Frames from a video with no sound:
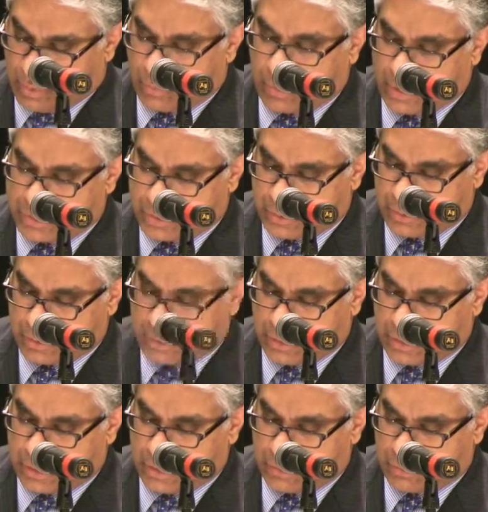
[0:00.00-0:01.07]
why
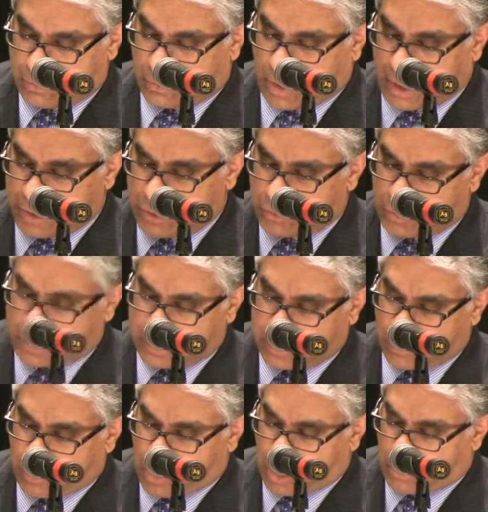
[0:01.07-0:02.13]
are you looking
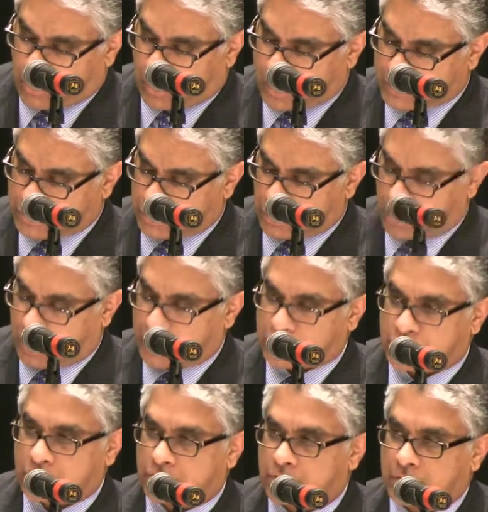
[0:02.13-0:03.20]
at Walmart as a
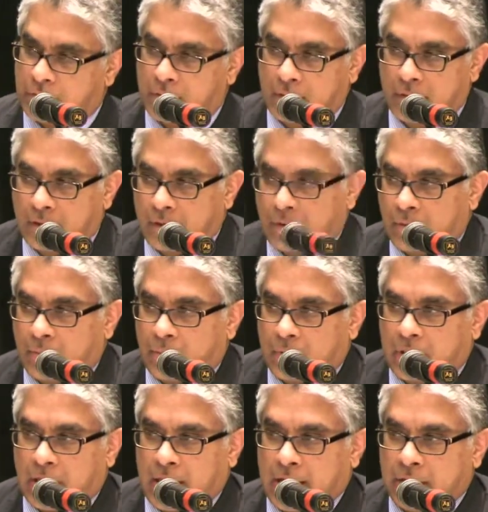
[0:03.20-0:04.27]
launch?
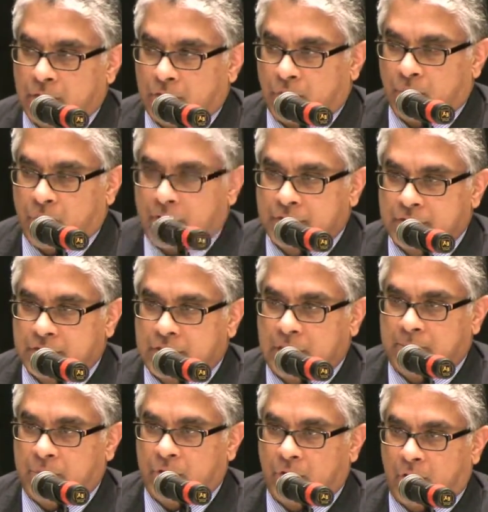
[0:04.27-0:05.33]
And what is a
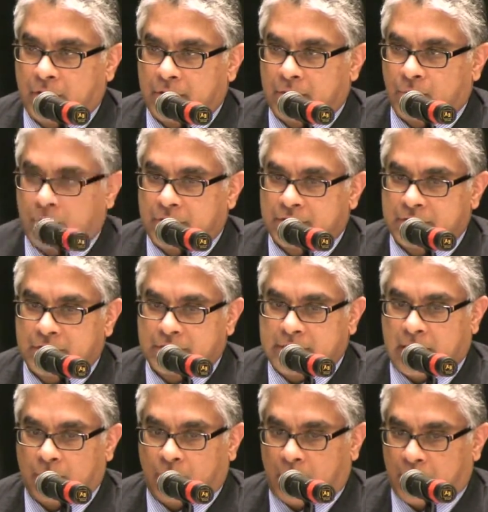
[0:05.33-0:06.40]
TPR, what is the
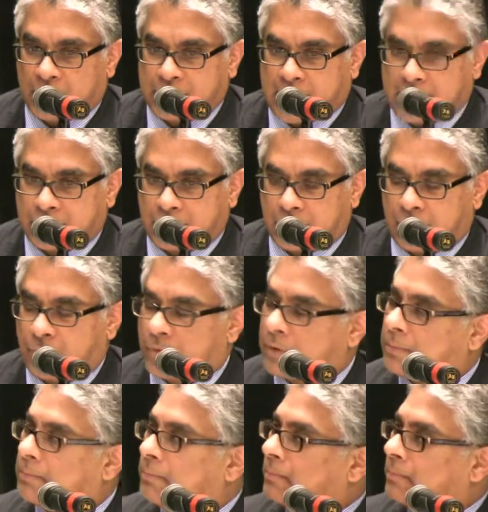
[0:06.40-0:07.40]
discount Walmart's asking you for?